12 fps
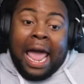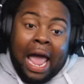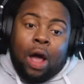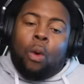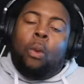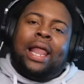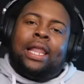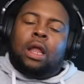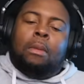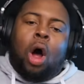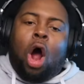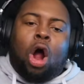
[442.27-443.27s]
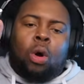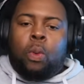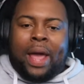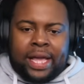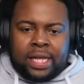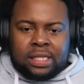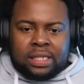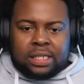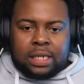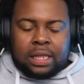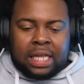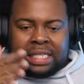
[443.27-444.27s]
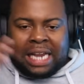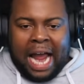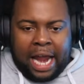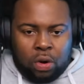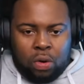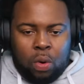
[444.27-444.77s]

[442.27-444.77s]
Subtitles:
When Lamar wins the title,